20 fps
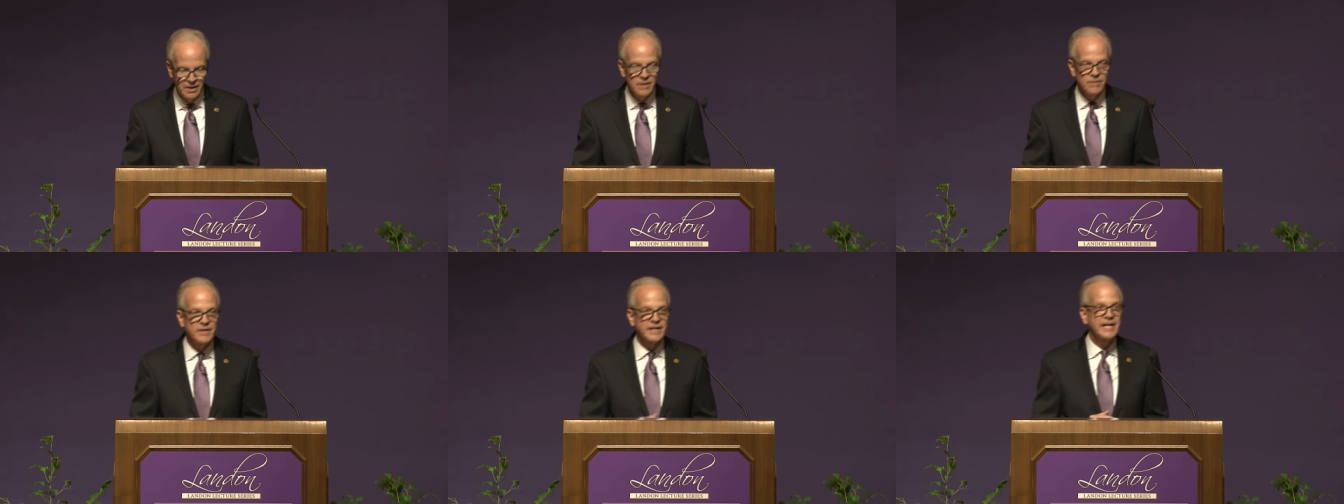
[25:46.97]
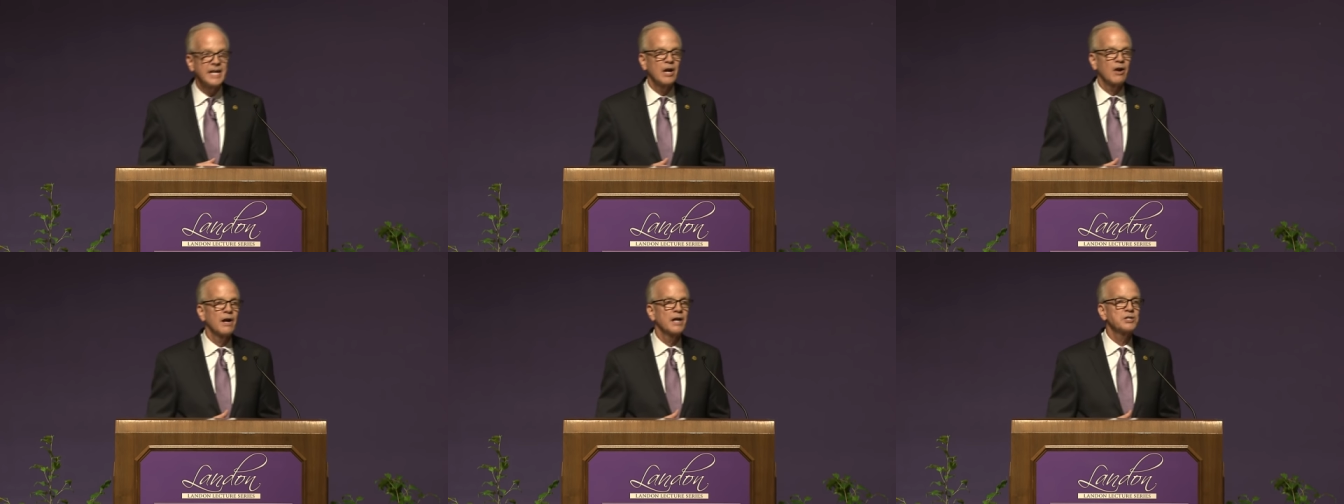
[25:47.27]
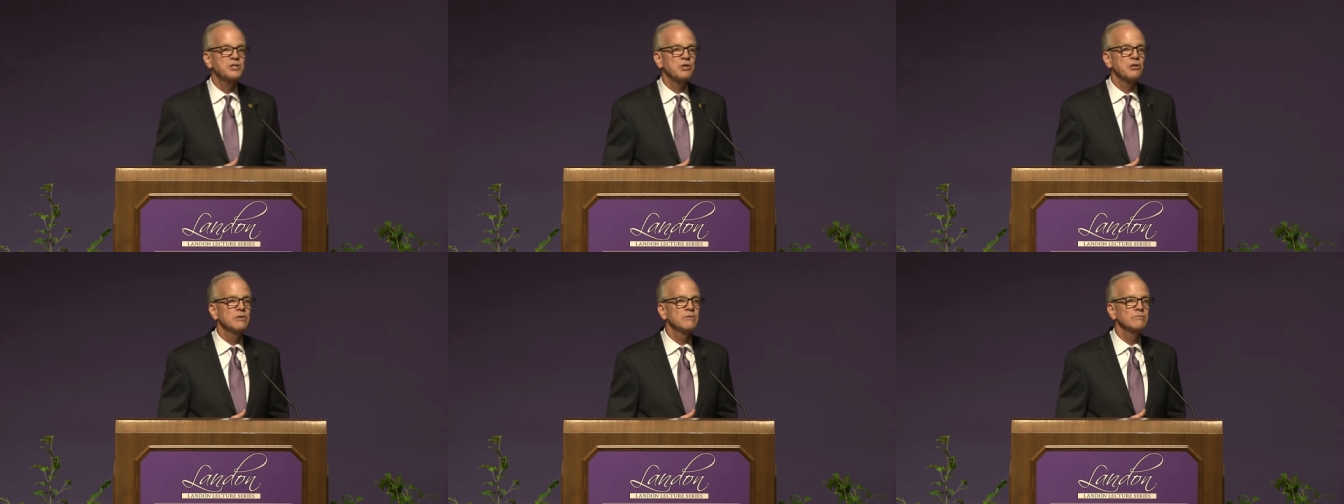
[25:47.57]
The
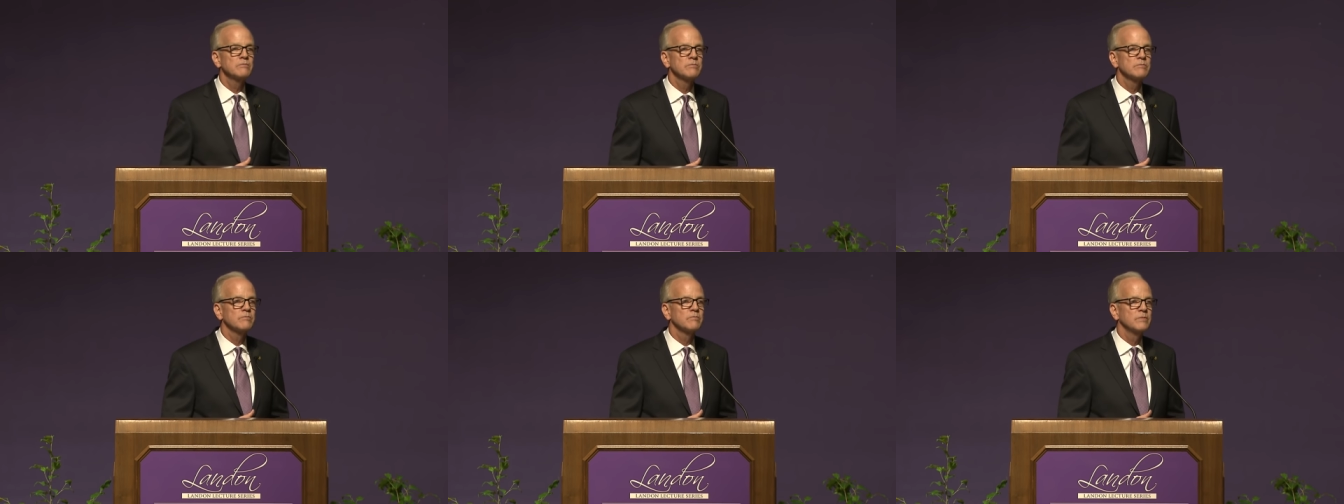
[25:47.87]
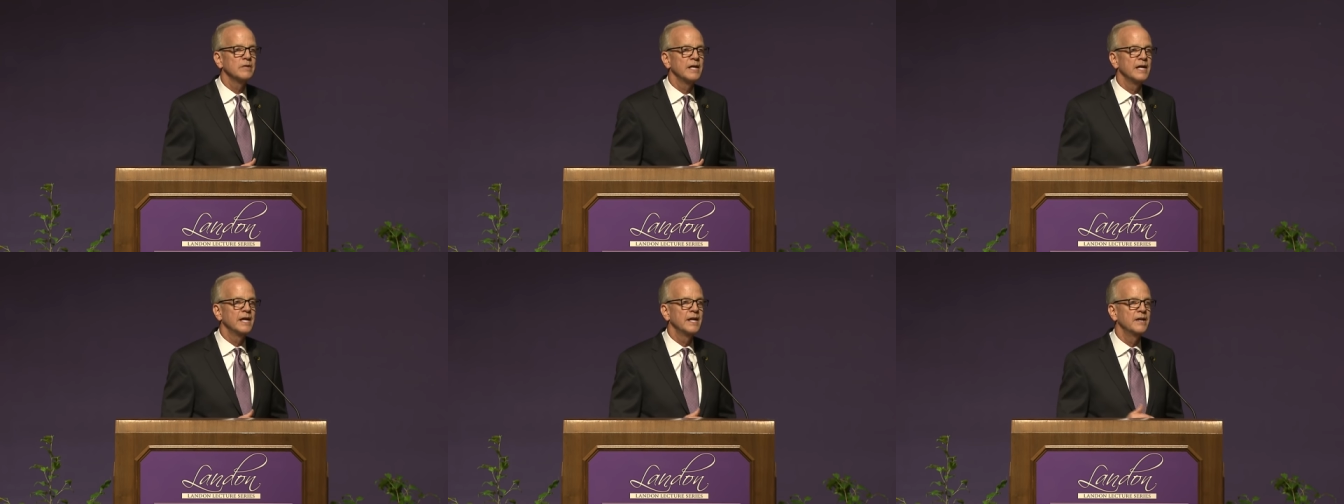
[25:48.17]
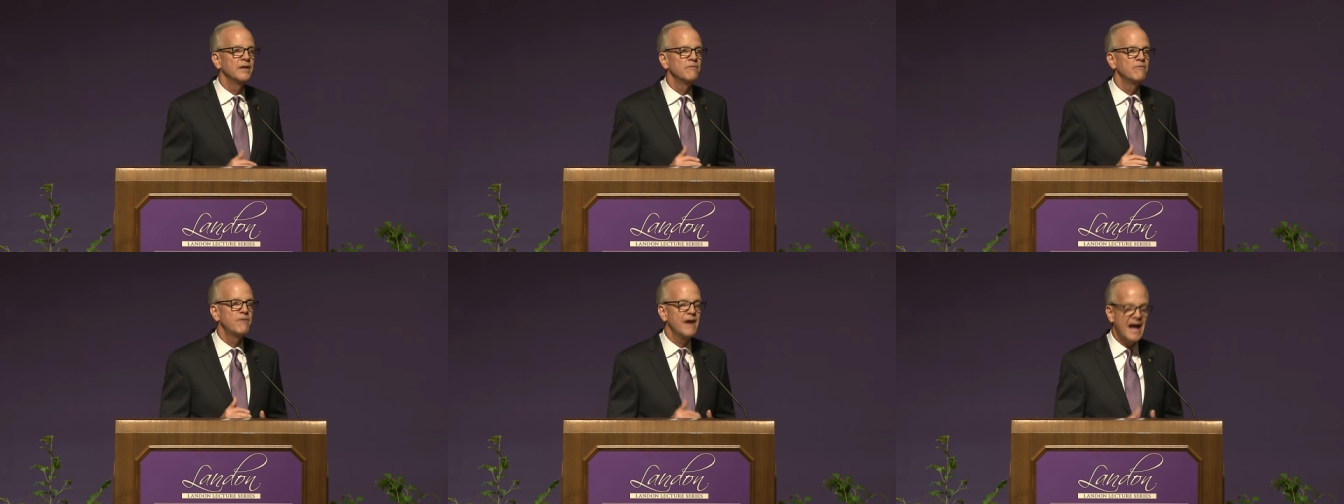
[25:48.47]
character
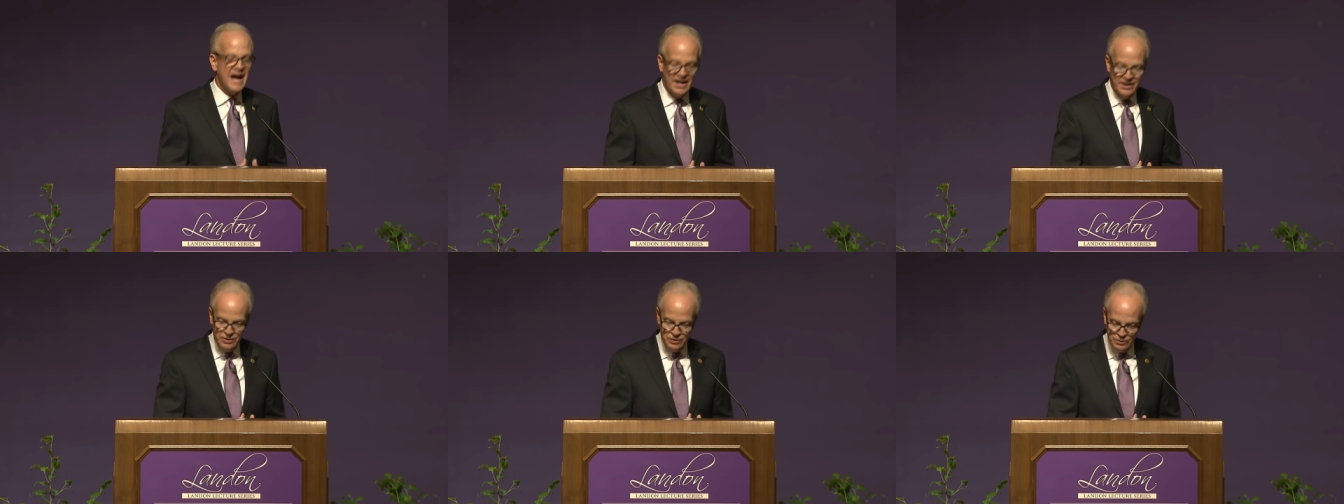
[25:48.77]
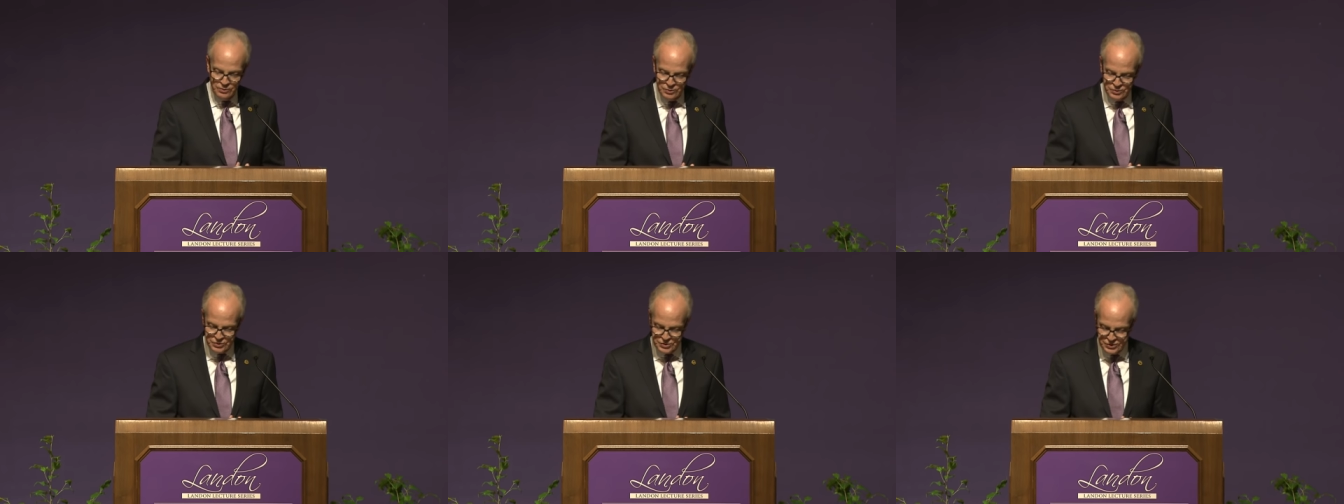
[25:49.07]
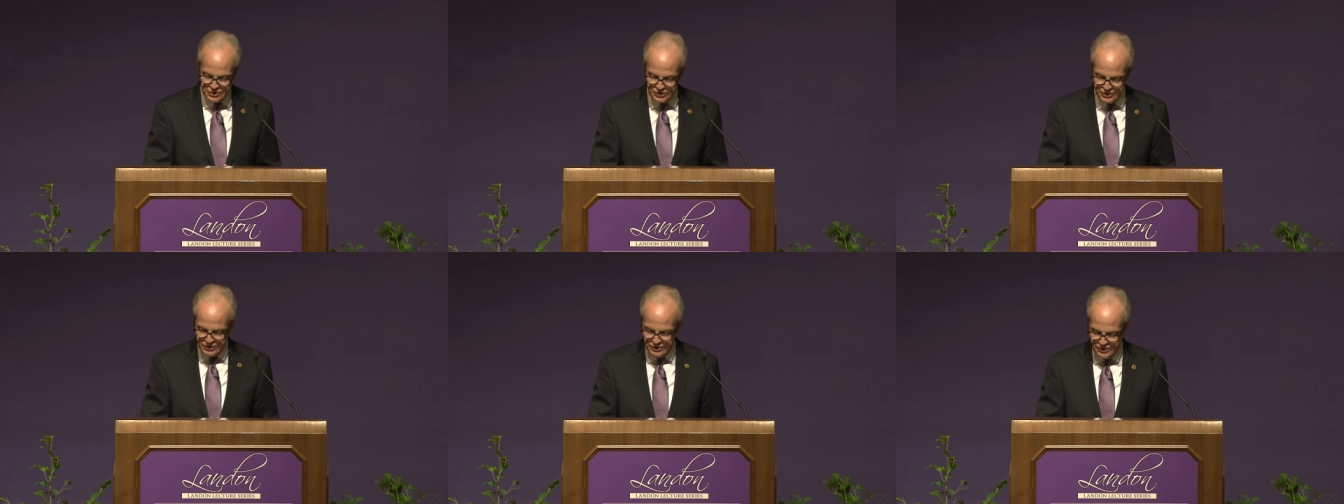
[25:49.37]
and
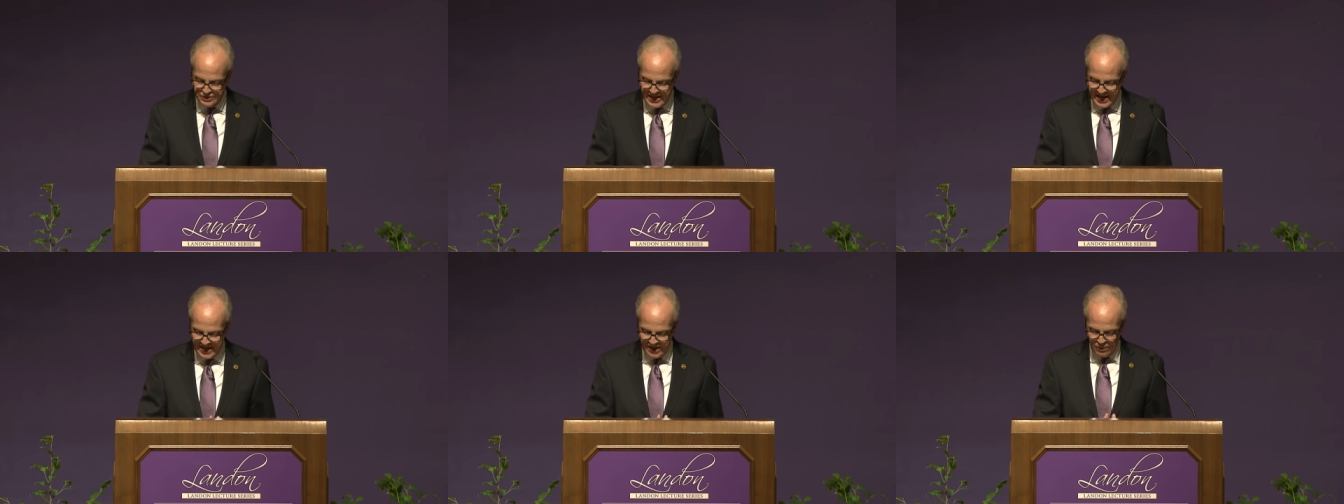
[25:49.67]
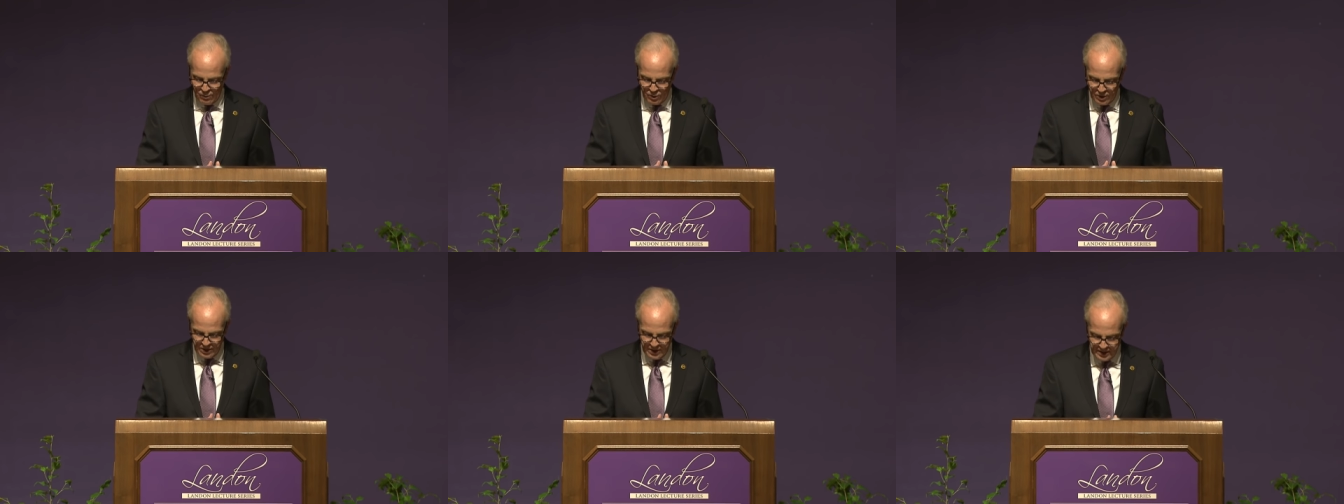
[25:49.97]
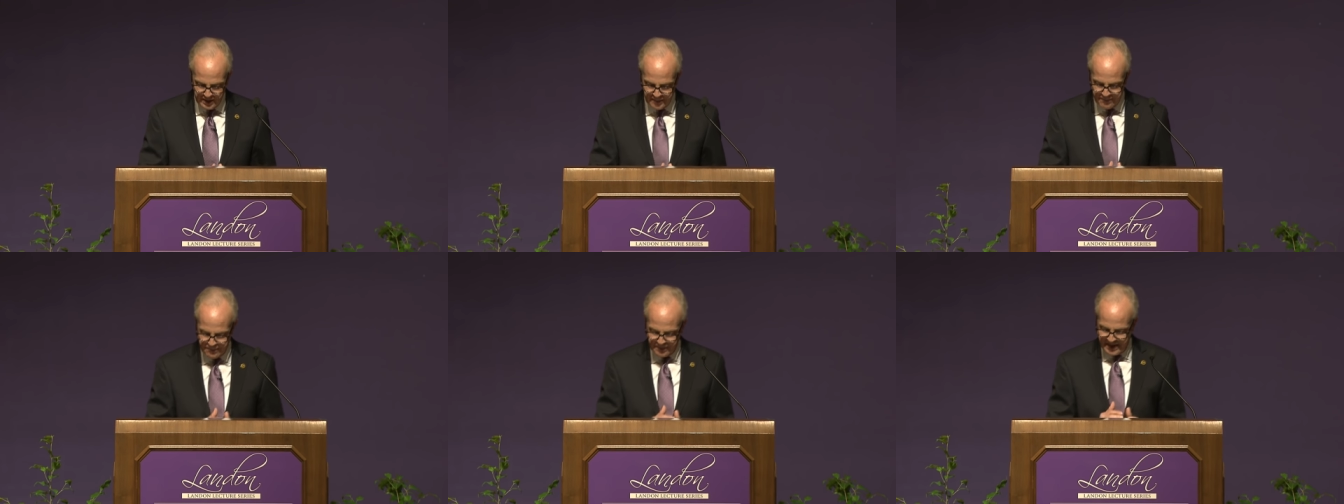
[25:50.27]
values that were
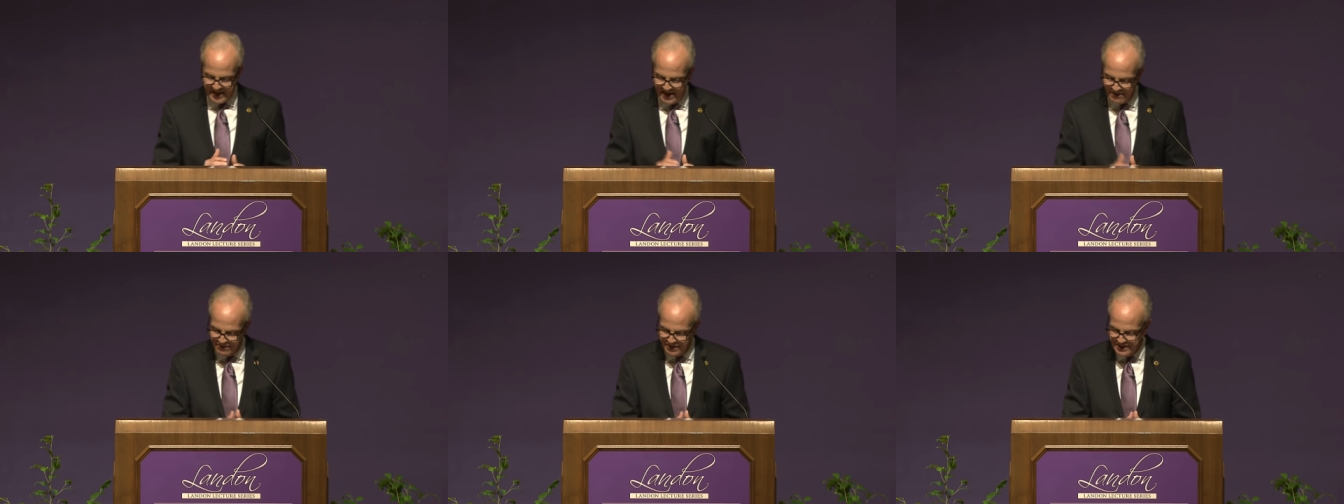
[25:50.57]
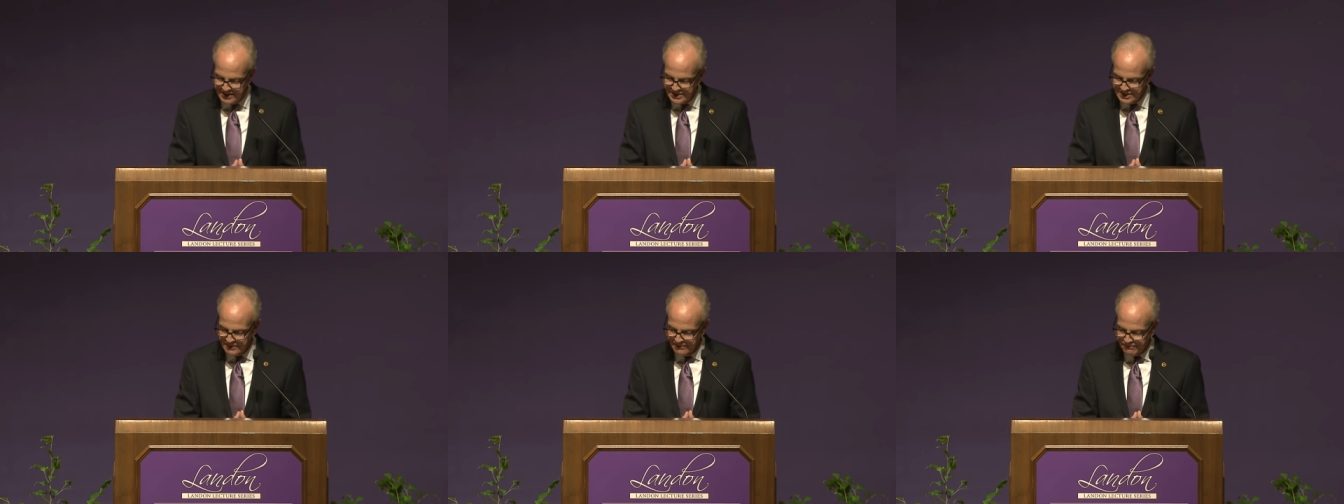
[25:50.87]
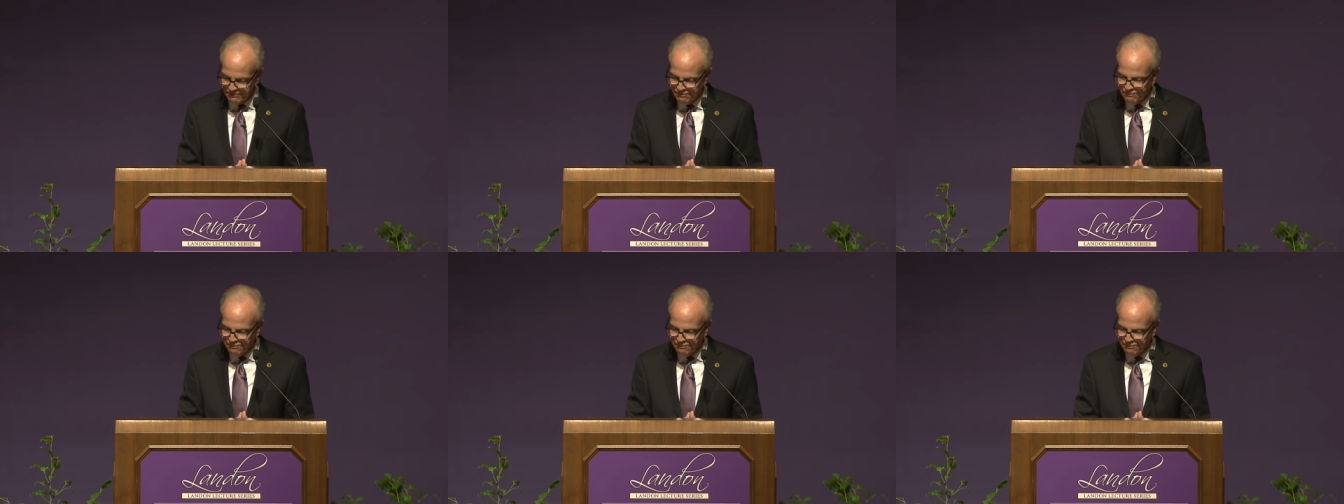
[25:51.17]
evident,